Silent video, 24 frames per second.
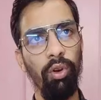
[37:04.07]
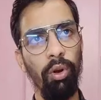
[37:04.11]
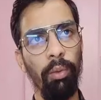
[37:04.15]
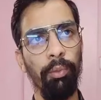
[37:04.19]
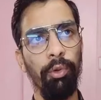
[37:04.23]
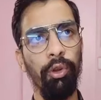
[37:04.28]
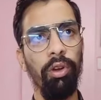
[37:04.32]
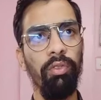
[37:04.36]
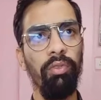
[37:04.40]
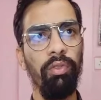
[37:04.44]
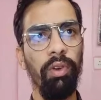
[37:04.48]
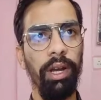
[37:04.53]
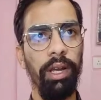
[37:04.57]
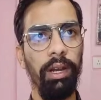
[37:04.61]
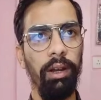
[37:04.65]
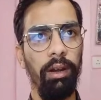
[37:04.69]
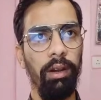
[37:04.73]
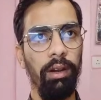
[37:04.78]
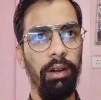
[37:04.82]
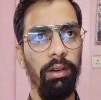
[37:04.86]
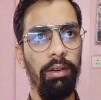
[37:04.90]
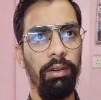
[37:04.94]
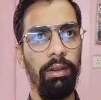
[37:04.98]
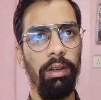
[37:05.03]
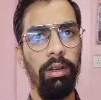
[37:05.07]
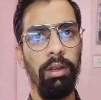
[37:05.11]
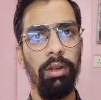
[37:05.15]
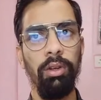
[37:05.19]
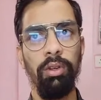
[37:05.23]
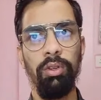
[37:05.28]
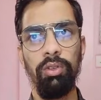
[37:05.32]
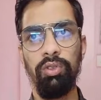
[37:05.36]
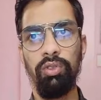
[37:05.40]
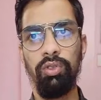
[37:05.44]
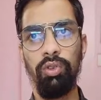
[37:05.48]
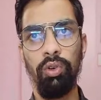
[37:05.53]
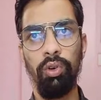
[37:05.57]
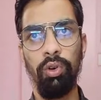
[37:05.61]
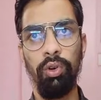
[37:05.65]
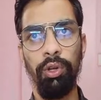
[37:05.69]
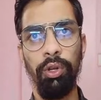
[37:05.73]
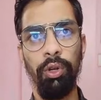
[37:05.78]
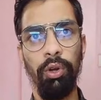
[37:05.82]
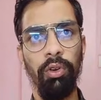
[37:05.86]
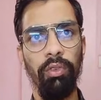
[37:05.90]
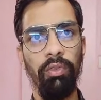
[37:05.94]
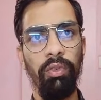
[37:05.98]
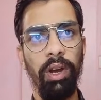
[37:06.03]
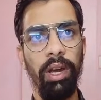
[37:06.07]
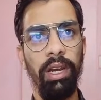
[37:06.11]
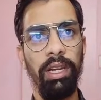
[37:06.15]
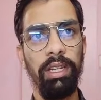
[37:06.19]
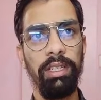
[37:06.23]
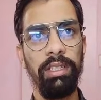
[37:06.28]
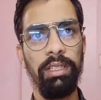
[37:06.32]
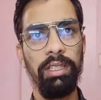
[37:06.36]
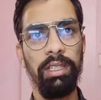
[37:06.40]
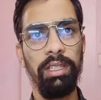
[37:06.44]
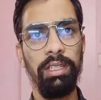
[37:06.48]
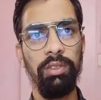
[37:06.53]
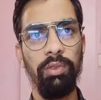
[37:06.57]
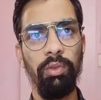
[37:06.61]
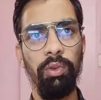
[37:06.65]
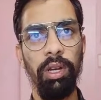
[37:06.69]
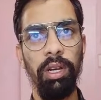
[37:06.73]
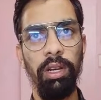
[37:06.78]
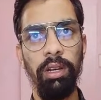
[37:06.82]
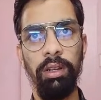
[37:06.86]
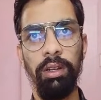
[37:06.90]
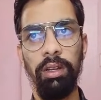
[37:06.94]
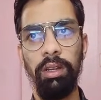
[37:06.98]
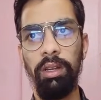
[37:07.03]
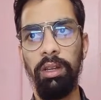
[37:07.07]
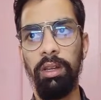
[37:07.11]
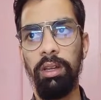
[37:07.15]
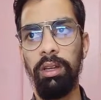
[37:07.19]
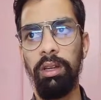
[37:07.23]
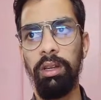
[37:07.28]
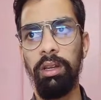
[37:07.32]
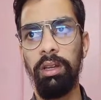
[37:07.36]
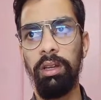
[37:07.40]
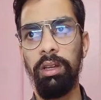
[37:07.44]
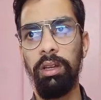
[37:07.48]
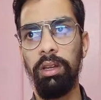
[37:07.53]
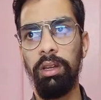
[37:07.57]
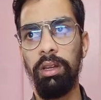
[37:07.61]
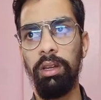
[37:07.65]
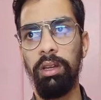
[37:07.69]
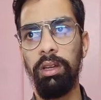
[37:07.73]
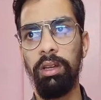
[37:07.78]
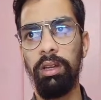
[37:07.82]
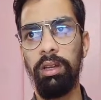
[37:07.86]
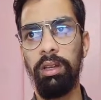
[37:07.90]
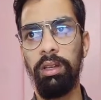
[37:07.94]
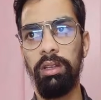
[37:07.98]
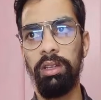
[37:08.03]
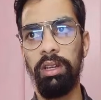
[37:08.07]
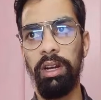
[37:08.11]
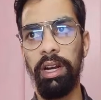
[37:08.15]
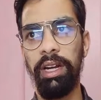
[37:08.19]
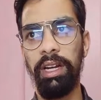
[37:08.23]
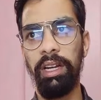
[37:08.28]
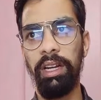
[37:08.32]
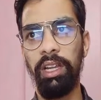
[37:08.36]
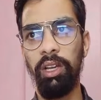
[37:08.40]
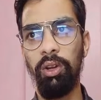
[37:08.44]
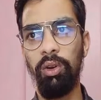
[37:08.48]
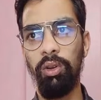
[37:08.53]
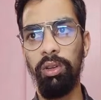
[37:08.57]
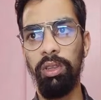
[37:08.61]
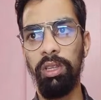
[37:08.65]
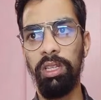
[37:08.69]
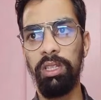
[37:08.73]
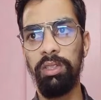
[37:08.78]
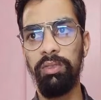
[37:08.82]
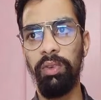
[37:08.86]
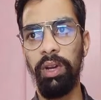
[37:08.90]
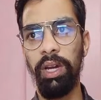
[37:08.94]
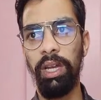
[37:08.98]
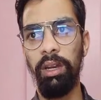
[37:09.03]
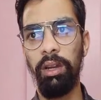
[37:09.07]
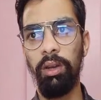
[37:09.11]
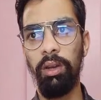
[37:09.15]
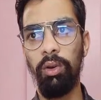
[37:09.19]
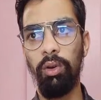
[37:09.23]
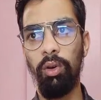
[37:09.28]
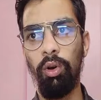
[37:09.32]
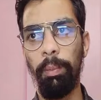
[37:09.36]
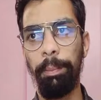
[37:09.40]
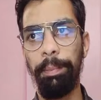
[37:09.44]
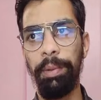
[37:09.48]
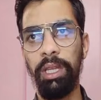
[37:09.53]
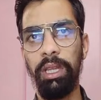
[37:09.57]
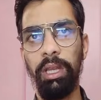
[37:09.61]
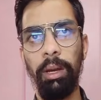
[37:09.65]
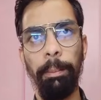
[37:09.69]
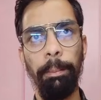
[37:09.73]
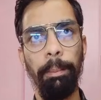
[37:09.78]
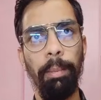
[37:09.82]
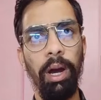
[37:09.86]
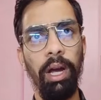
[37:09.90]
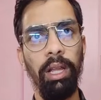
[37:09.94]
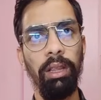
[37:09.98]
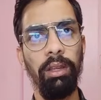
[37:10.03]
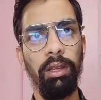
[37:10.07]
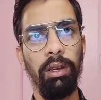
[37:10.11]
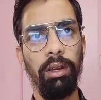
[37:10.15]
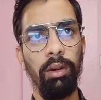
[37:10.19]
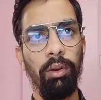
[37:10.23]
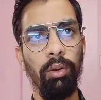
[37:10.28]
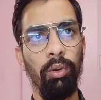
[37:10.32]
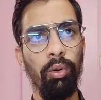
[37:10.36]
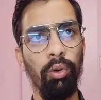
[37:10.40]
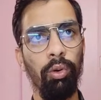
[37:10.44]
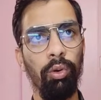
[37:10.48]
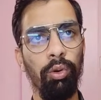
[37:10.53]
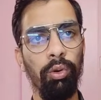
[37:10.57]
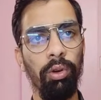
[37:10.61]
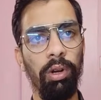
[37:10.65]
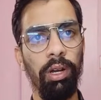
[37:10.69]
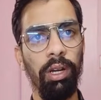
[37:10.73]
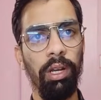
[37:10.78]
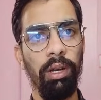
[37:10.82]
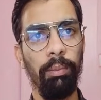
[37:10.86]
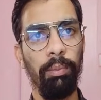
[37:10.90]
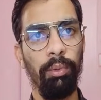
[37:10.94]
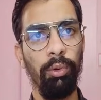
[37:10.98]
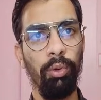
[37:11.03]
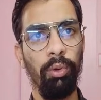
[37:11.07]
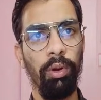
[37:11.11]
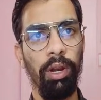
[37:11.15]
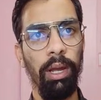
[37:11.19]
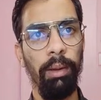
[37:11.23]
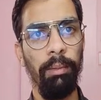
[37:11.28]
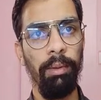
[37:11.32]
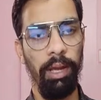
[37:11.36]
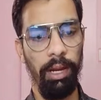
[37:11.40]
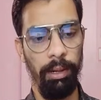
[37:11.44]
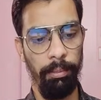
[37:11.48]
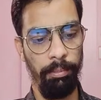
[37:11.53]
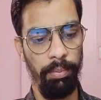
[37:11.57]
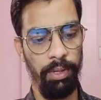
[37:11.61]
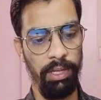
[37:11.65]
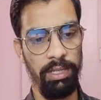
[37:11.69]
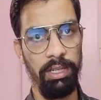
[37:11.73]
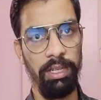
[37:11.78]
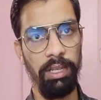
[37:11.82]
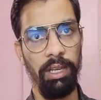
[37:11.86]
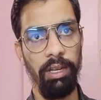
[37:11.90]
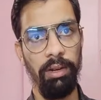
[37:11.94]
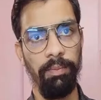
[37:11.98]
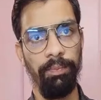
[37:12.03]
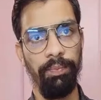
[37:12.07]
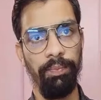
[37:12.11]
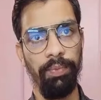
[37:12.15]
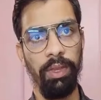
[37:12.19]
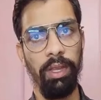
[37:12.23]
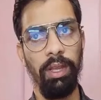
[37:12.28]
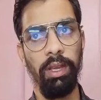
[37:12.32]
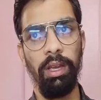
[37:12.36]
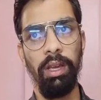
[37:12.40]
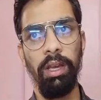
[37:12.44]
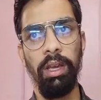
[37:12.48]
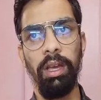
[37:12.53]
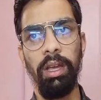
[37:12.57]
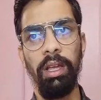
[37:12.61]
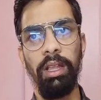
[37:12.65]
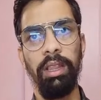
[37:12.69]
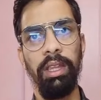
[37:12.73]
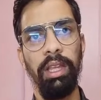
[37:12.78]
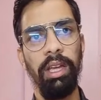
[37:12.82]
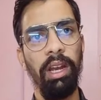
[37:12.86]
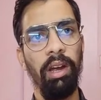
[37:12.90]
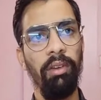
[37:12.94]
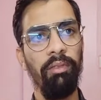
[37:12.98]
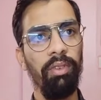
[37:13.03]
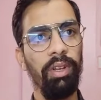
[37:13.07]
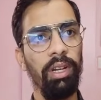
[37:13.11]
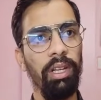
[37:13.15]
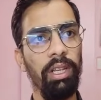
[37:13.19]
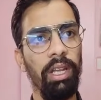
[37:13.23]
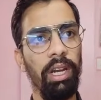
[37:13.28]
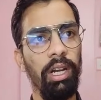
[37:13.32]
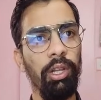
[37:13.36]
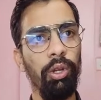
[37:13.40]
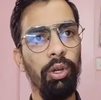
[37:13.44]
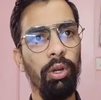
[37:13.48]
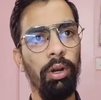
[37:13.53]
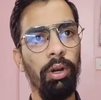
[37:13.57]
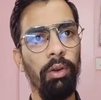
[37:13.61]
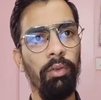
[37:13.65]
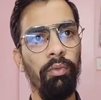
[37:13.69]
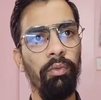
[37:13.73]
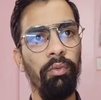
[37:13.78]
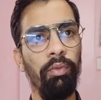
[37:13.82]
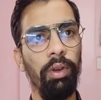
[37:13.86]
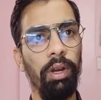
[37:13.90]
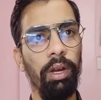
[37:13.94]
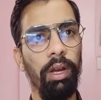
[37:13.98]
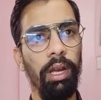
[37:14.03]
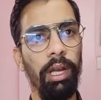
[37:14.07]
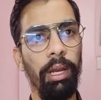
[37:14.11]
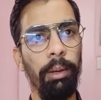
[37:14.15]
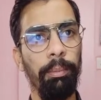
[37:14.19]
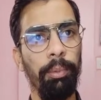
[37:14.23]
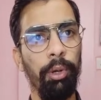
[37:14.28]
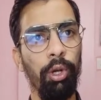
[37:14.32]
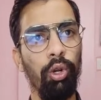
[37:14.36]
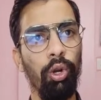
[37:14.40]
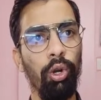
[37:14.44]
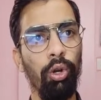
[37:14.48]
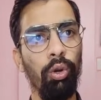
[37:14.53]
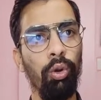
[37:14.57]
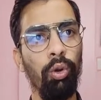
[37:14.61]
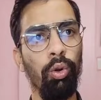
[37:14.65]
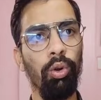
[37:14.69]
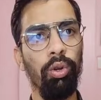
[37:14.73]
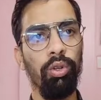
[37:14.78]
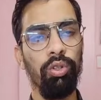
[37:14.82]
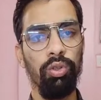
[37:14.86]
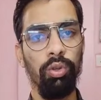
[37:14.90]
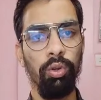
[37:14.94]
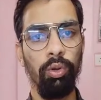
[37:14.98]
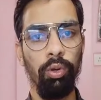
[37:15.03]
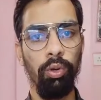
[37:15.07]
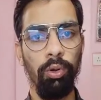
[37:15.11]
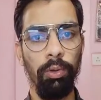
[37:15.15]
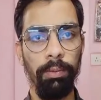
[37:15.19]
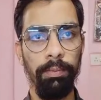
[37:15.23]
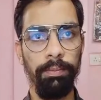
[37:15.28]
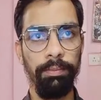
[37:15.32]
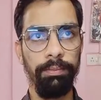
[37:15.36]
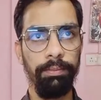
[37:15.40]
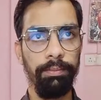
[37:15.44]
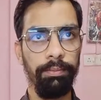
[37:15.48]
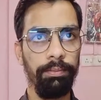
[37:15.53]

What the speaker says: from your file. So your file is this one. Right click on this file, copy the path, go to again program and paste here. Then after that your np.load. So